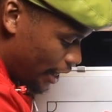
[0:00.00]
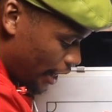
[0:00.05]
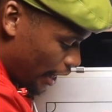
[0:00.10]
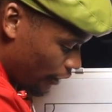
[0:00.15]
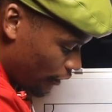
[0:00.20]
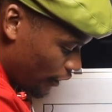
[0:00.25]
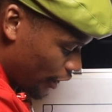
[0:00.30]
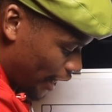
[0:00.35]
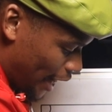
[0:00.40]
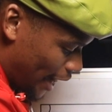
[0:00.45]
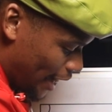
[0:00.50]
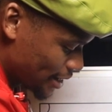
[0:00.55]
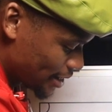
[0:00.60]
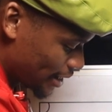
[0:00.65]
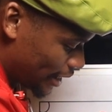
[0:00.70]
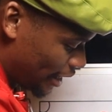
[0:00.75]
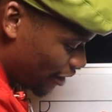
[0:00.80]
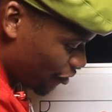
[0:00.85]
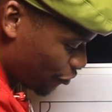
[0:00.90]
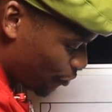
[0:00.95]
And then as
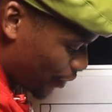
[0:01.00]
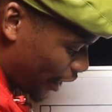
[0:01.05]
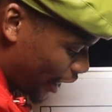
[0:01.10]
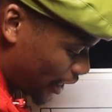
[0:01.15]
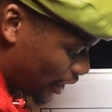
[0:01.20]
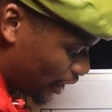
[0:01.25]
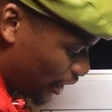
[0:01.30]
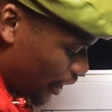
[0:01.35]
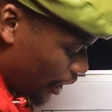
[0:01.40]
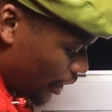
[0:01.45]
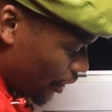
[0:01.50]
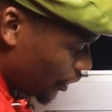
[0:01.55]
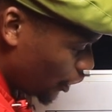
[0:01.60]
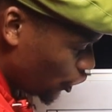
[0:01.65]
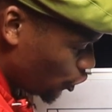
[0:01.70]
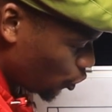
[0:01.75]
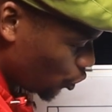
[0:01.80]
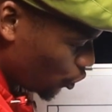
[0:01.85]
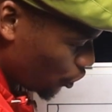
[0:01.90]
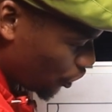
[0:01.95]
the left-back, they do